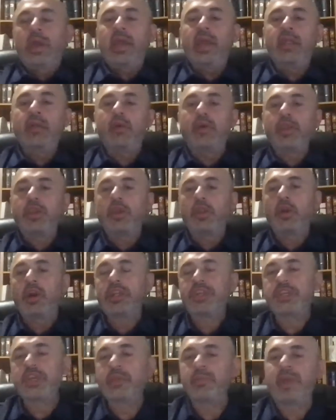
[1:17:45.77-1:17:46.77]
And you know
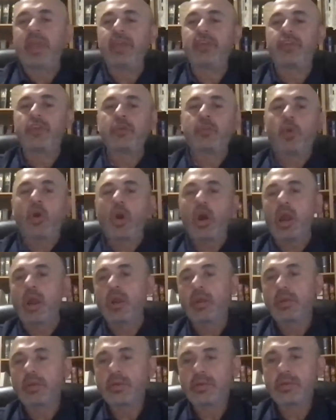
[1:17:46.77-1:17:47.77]
what should amaze you
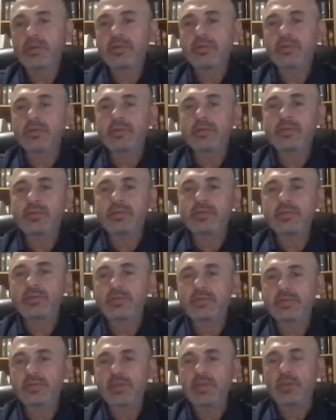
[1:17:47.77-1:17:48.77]
more?
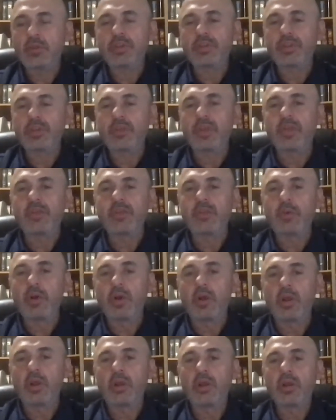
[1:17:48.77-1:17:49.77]
You know what should amaze you
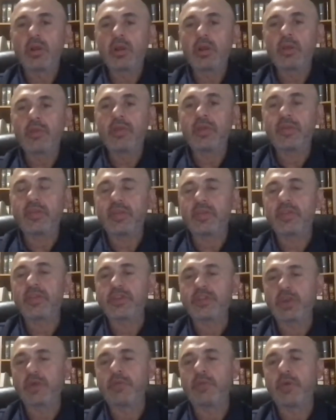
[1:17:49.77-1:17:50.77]
more? This is the
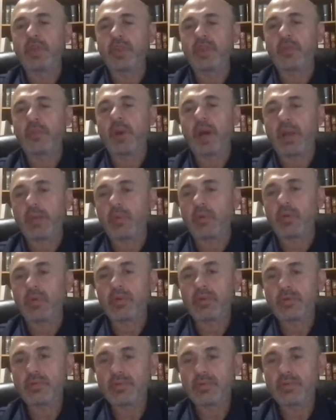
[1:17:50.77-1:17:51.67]
Jehovah Witness Bible.